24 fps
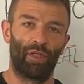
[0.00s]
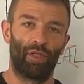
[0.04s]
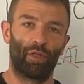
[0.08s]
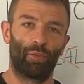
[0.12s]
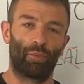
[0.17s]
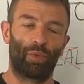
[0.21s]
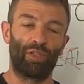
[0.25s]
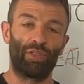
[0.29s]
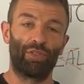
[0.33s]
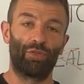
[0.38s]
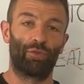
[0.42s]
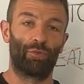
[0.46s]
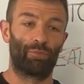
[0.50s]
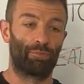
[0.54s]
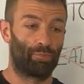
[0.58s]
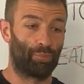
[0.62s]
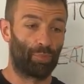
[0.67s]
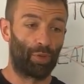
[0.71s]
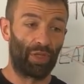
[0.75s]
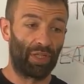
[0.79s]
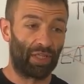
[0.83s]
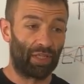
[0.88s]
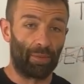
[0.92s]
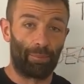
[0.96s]
when you're
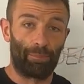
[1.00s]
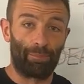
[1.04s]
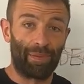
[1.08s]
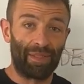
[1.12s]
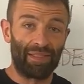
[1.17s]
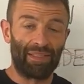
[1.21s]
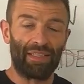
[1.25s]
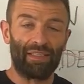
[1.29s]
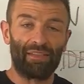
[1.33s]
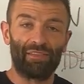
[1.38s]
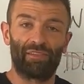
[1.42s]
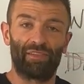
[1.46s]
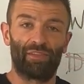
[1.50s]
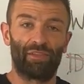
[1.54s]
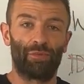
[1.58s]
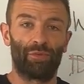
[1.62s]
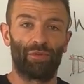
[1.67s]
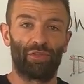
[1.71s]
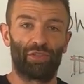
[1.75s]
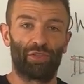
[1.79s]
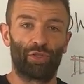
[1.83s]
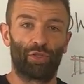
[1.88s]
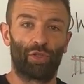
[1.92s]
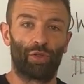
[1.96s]
putting a bid in to do a
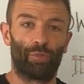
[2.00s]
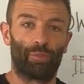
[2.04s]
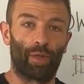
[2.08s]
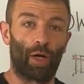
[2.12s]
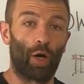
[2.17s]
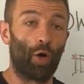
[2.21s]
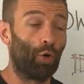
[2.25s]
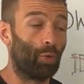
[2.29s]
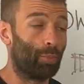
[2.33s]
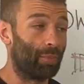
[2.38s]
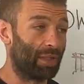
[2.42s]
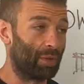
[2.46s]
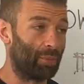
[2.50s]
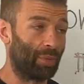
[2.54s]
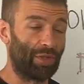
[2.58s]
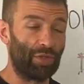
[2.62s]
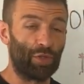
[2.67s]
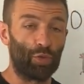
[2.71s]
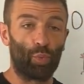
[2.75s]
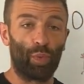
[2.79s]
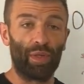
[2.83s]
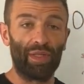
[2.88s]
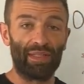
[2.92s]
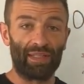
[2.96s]
job, ultimately when
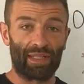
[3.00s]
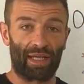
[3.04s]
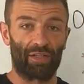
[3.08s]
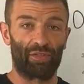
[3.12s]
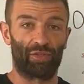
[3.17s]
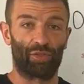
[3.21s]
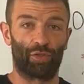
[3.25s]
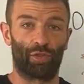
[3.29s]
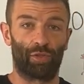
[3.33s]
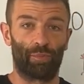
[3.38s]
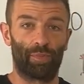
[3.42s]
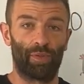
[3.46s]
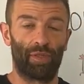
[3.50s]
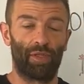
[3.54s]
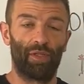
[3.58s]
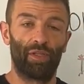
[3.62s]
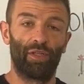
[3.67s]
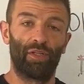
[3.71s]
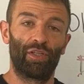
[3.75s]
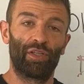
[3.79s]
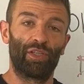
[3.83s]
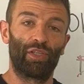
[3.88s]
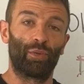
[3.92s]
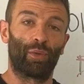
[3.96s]
you win that job,
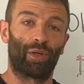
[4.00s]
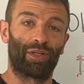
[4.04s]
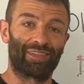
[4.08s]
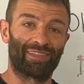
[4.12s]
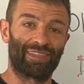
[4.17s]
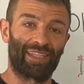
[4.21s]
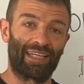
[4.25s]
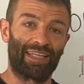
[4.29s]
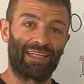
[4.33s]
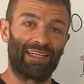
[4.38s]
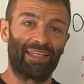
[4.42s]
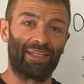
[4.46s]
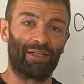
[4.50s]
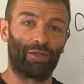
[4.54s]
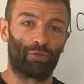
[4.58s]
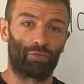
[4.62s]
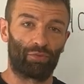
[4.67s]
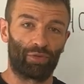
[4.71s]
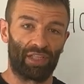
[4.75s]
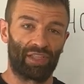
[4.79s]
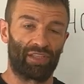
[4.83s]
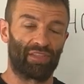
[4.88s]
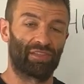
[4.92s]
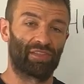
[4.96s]
you are taking a
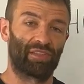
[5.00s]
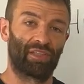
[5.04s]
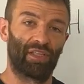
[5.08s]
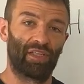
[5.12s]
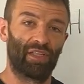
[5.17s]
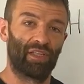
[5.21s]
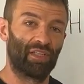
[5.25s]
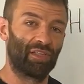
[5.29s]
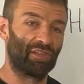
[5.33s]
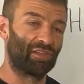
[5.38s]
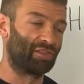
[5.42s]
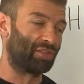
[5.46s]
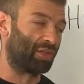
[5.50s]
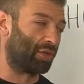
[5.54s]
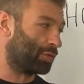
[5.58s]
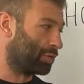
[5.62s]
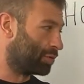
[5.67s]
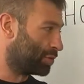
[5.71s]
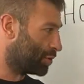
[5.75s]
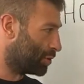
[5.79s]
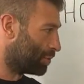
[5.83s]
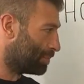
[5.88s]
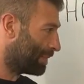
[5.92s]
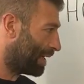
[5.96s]
risk. So
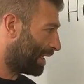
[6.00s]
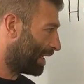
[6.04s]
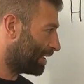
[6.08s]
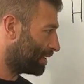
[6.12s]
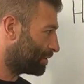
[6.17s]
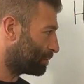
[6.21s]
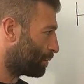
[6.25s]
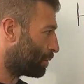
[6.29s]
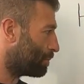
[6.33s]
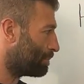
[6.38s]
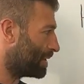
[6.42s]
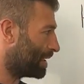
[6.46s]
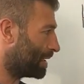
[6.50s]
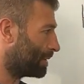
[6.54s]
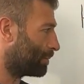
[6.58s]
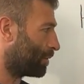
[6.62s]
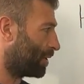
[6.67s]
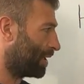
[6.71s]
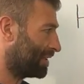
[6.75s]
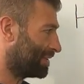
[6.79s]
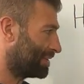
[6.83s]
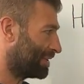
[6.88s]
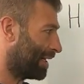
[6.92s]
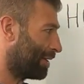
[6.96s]
you may as well
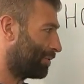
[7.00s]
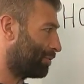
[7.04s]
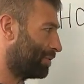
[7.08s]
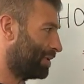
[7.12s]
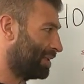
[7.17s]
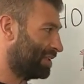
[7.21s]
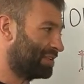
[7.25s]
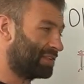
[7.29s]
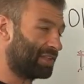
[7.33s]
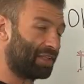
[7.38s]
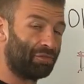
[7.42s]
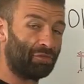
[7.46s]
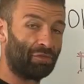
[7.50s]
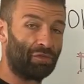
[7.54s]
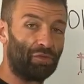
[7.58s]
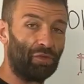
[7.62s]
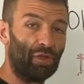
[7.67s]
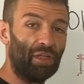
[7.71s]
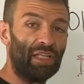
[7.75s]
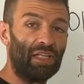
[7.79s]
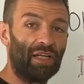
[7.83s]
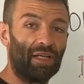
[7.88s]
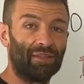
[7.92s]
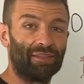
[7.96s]
minimise that risk and
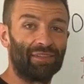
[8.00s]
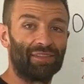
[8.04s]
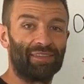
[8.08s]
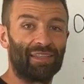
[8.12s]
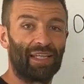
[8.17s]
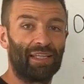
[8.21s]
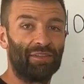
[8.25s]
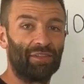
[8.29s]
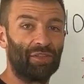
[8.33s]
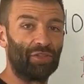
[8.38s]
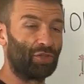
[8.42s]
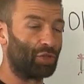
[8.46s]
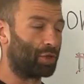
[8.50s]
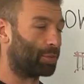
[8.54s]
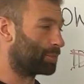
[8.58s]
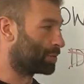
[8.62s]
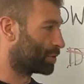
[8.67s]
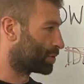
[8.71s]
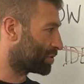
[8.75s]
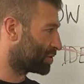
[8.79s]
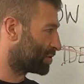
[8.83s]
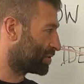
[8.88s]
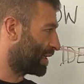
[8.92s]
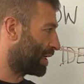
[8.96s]
fully understand the job
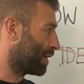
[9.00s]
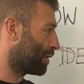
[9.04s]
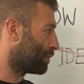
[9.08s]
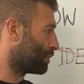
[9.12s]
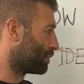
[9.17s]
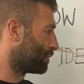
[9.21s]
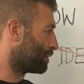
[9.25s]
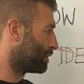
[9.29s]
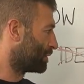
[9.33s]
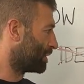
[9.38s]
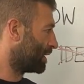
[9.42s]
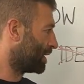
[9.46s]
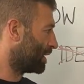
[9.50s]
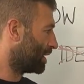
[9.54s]
yourself.